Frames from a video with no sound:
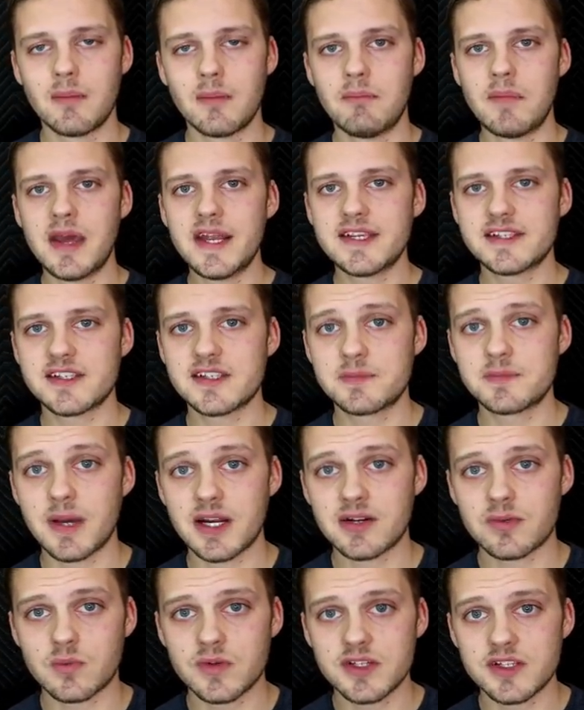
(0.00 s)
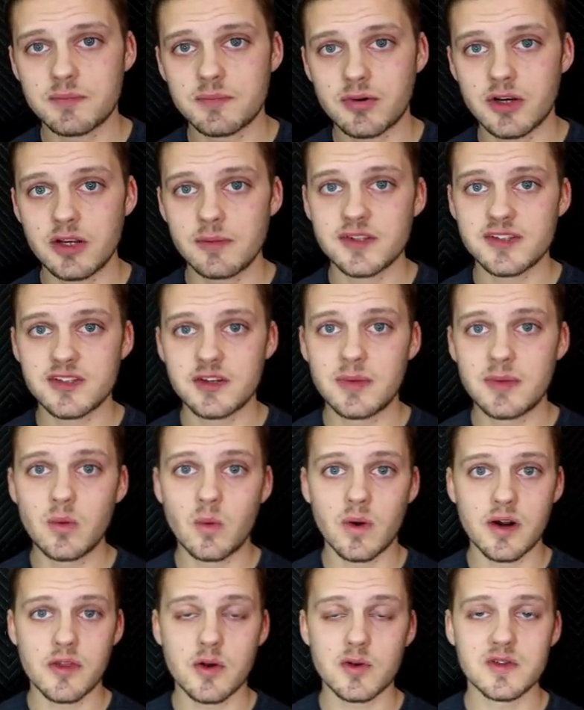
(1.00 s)
Many suspect Reince Priebus to be
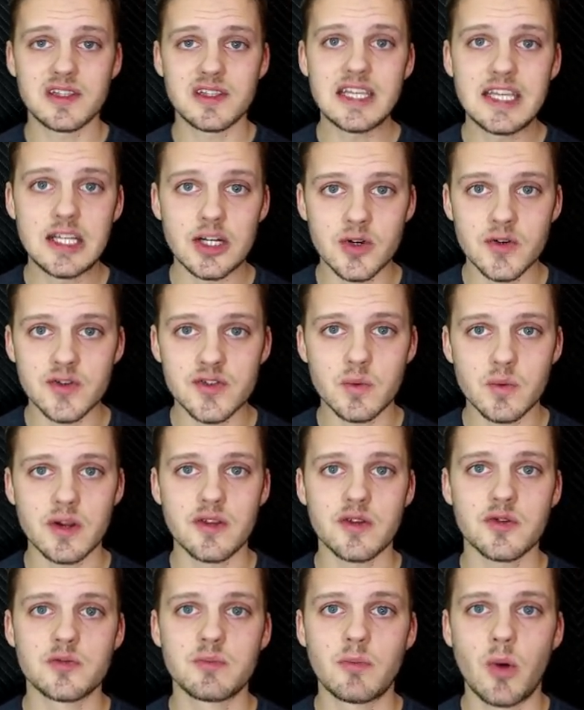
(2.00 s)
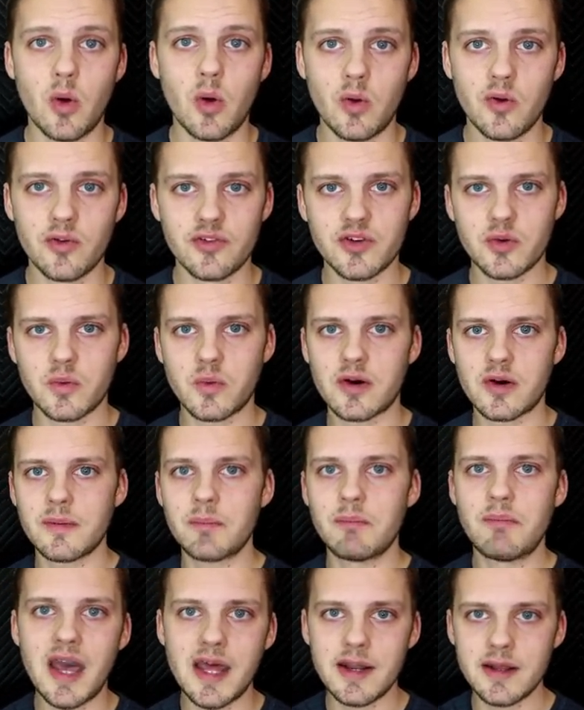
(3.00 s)
one of those leakers, one of those moles that were
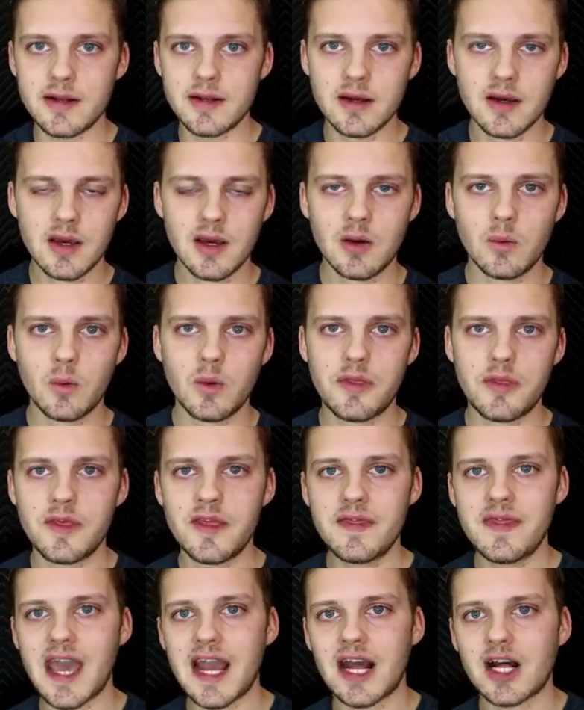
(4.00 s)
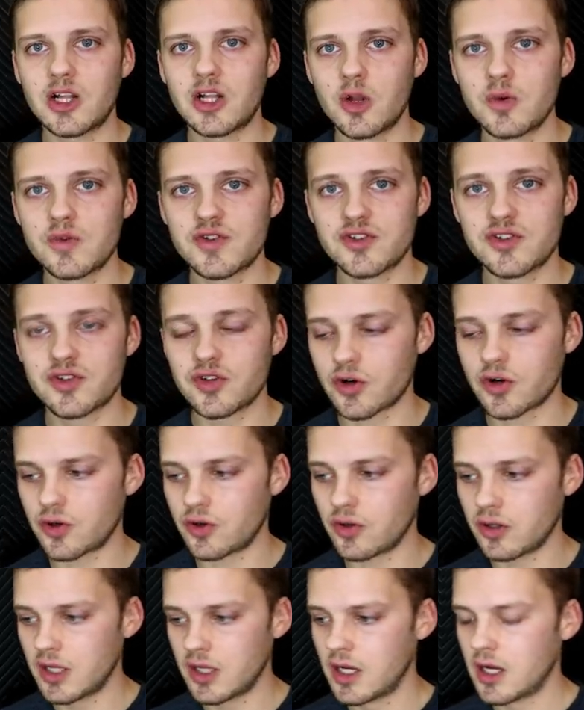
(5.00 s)
embedded within that close
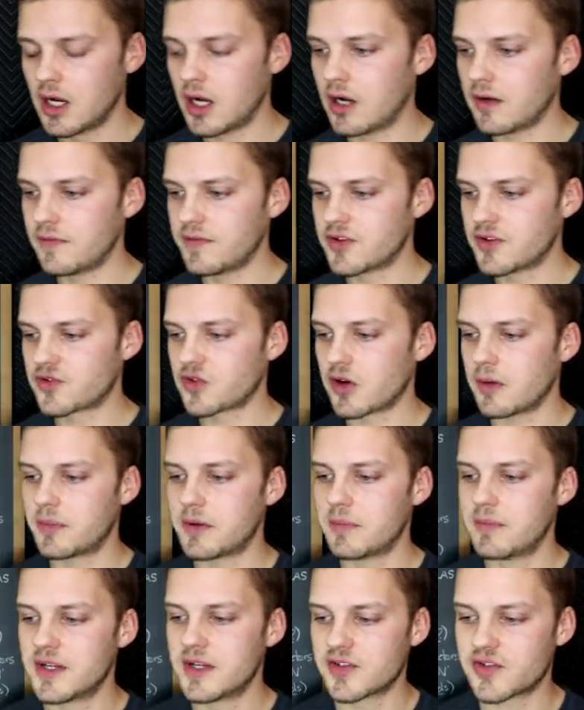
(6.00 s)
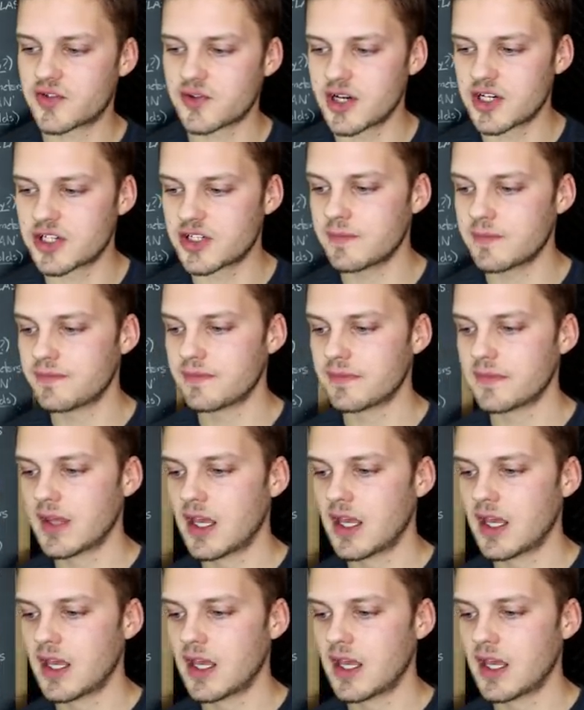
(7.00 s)
circle of the Trump administration.